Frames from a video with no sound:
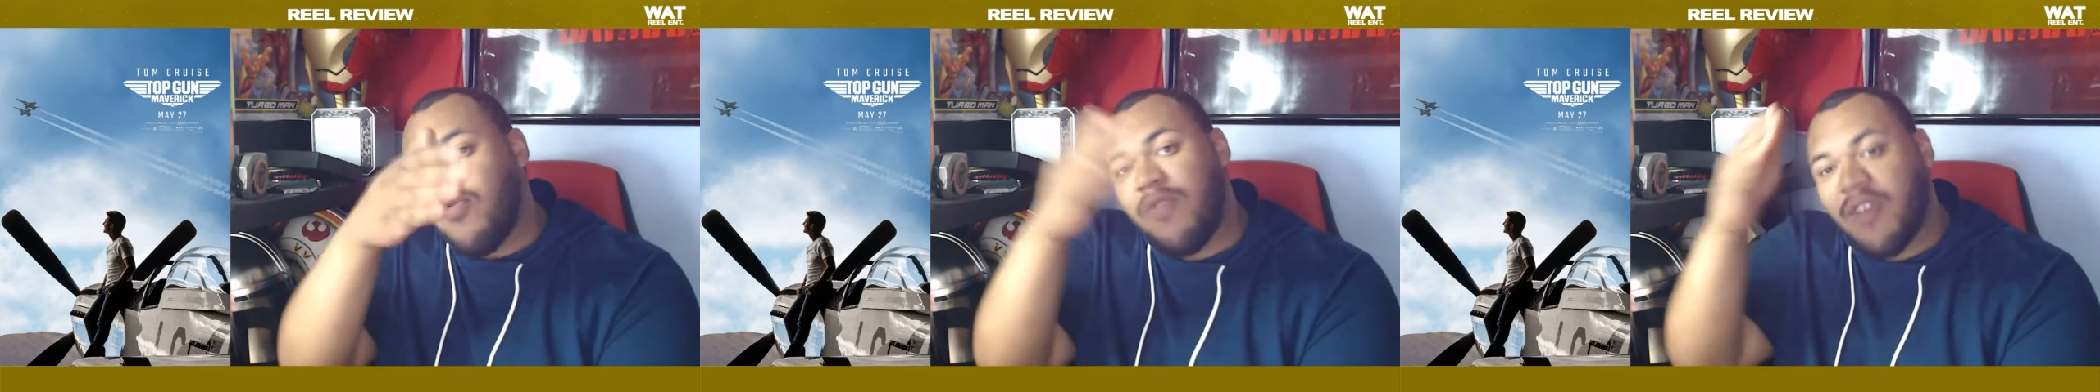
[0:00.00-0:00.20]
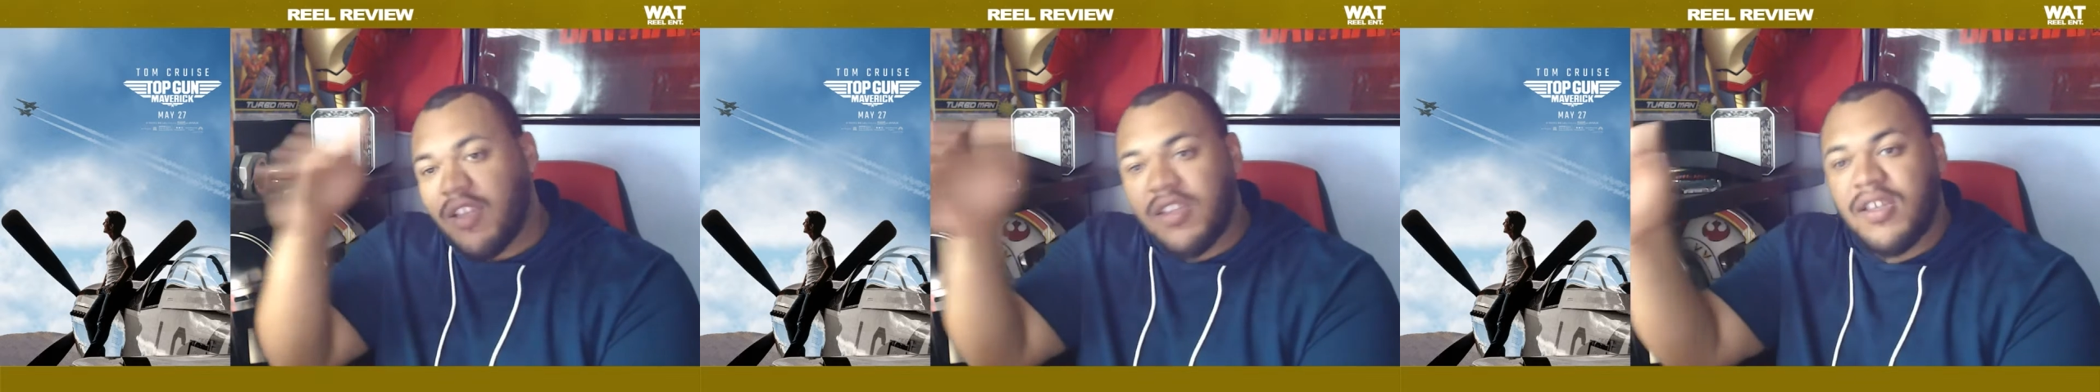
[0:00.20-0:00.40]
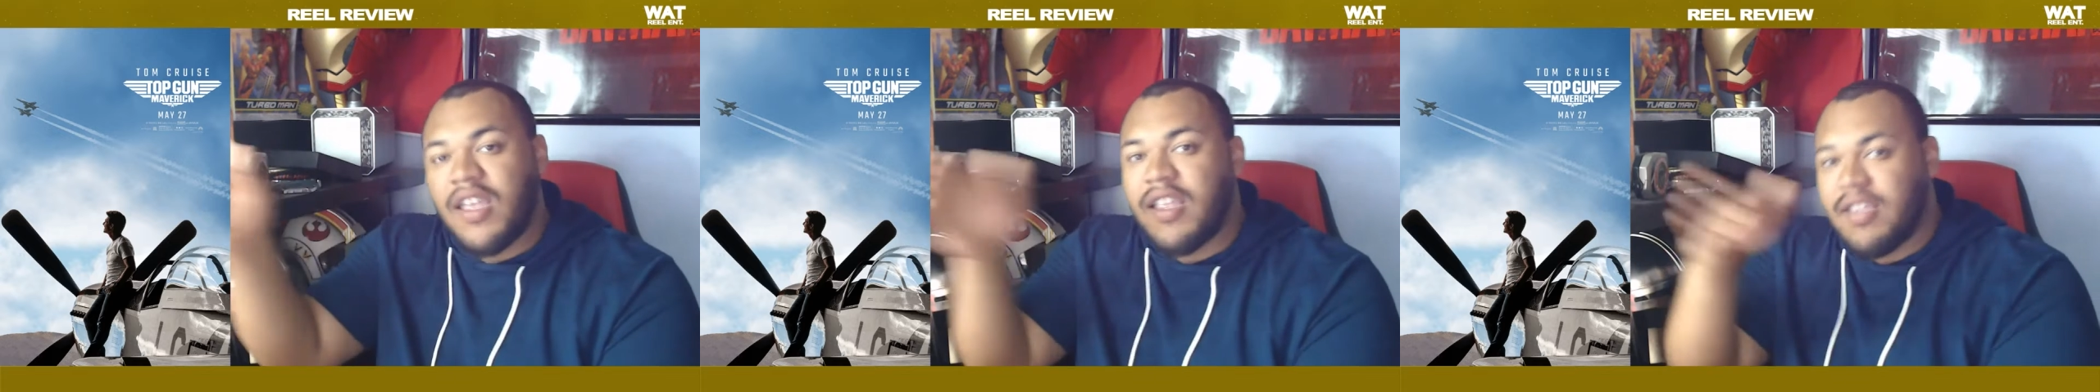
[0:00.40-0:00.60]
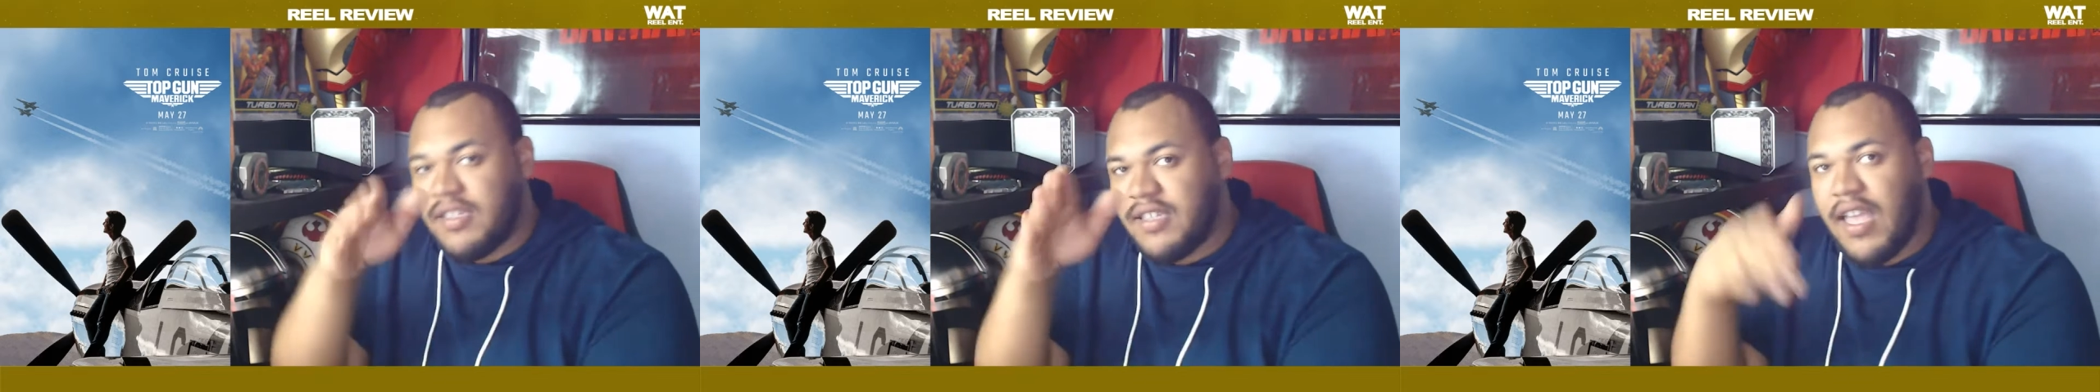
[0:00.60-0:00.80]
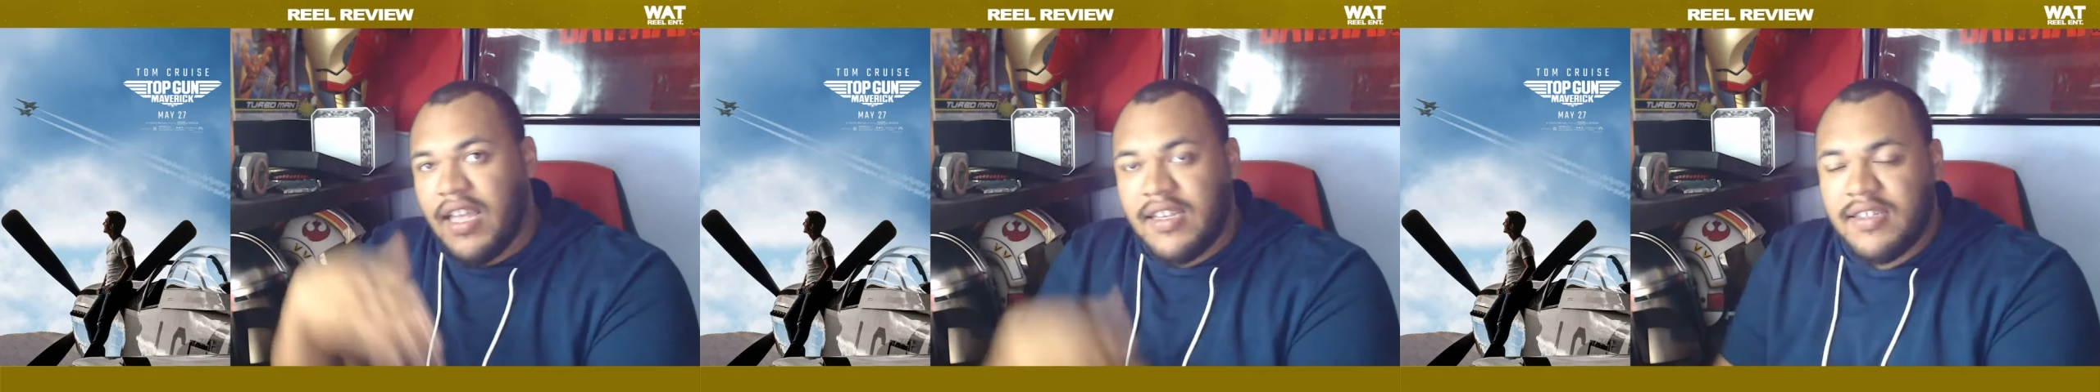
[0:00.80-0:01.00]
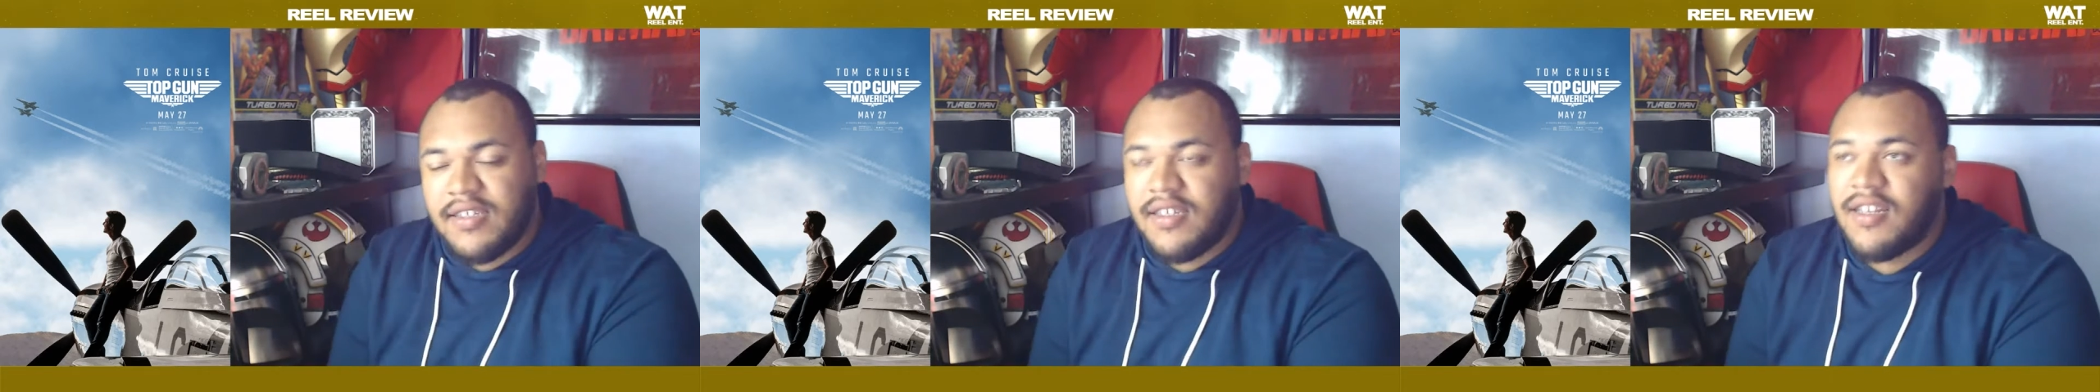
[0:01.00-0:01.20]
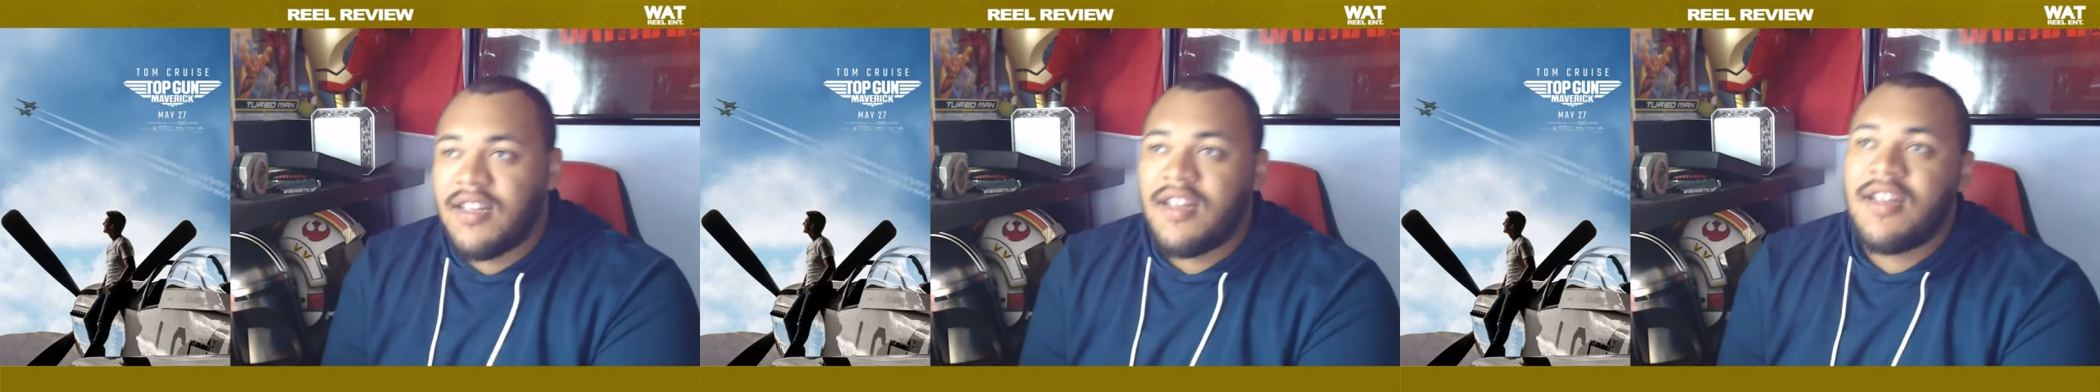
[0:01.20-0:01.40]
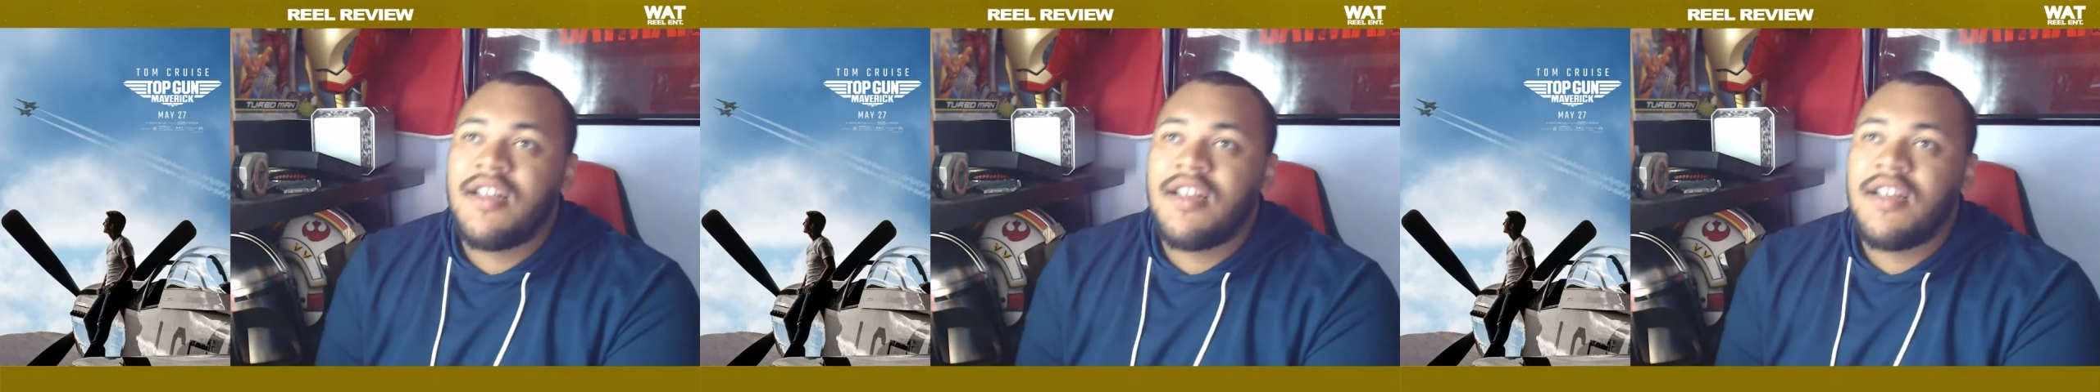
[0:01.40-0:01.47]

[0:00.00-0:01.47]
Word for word: viewing in, in sex.